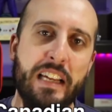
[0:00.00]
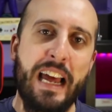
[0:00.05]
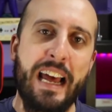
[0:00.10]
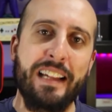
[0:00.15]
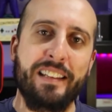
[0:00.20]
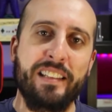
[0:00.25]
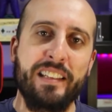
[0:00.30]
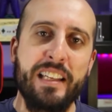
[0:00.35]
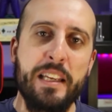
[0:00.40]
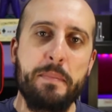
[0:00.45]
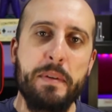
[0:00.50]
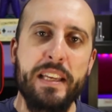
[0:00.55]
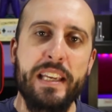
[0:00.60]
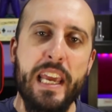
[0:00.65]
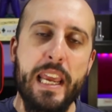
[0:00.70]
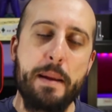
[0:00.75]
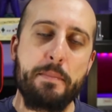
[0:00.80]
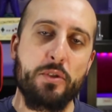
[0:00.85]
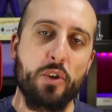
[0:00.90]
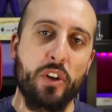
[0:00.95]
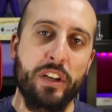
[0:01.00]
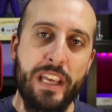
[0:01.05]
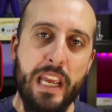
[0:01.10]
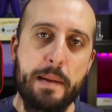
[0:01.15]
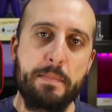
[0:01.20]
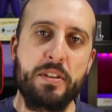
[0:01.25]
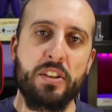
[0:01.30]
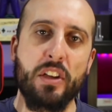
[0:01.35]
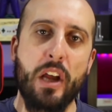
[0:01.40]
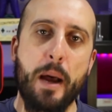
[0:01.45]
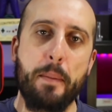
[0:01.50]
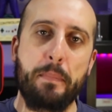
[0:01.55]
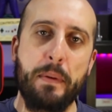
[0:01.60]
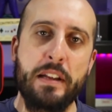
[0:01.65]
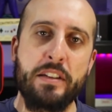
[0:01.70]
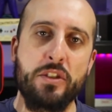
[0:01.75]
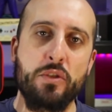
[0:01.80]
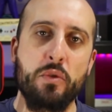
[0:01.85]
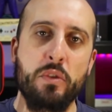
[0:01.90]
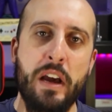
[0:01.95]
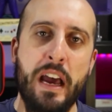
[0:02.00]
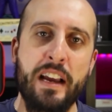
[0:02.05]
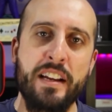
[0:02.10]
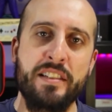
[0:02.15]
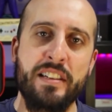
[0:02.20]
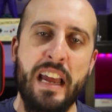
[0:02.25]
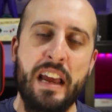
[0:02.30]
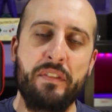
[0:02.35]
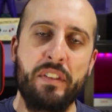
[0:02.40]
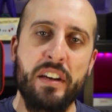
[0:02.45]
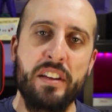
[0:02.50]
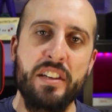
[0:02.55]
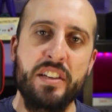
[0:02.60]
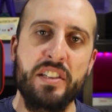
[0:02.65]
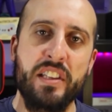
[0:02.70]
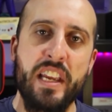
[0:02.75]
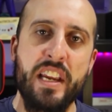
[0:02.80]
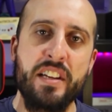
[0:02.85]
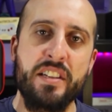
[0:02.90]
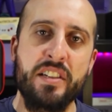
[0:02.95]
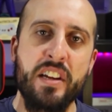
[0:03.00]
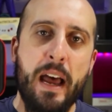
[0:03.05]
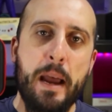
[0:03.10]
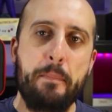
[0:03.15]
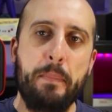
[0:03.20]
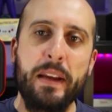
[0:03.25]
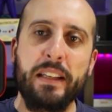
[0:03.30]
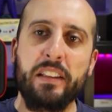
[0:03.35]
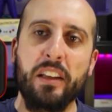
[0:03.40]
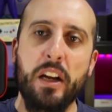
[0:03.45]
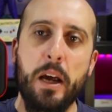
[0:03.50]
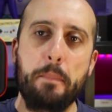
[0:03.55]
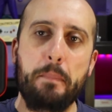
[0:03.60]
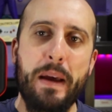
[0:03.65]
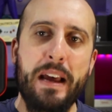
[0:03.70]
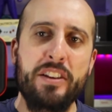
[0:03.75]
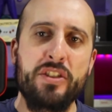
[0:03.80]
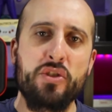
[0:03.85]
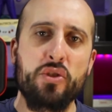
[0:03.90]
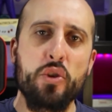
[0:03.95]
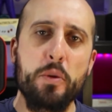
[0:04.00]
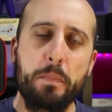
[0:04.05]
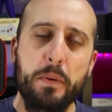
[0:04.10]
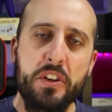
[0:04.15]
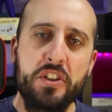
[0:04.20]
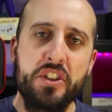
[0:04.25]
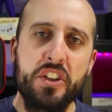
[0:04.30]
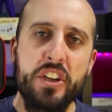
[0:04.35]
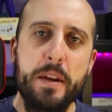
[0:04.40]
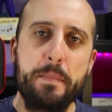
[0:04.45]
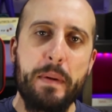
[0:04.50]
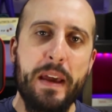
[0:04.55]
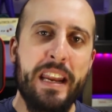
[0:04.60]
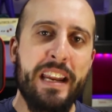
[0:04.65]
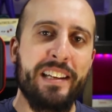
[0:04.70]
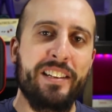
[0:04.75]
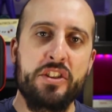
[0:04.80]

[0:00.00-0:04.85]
At EB Games or GameStop, as you guys have it in the States. I picked it up super cheap, and